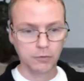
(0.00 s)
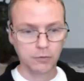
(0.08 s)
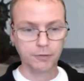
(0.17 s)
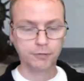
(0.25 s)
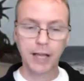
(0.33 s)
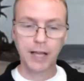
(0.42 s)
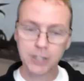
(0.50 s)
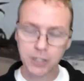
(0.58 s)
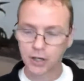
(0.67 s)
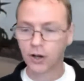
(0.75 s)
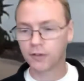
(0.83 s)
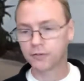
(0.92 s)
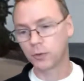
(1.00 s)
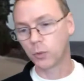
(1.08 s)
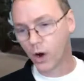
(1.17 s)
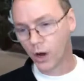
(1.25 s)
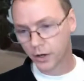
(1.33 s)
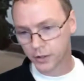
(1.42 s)
reflection off the
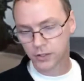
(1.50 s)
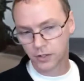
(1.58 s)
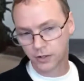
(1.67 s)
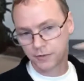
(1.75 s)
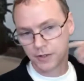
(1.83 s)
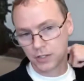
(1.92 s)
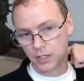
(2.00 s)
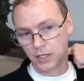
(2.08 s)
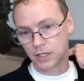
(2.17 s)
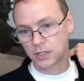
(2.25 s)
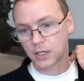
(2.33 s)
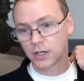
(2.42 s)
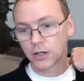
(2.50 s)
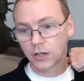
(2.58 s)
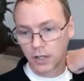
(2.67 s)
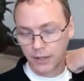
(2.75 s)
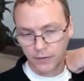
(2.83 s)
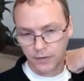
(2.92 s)
water surfaces
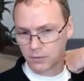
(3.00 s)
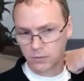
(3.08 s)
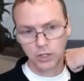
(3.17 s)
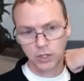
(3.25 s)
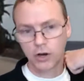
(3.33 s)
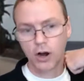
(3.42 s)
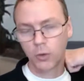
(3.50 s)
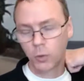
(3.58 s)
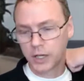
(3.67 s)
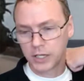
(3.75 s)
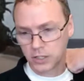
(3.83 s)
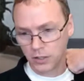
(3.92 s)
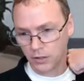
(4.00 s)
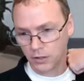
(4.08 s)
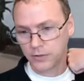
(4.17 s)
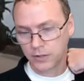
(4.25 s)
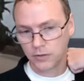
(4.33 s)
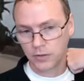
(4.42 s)
and car
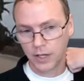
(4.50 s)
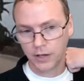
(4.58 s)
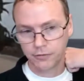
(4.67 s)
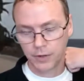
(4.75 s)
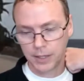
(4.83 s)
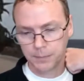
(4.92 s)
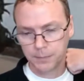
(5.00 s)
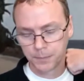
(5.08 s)
windshields and stuff, right?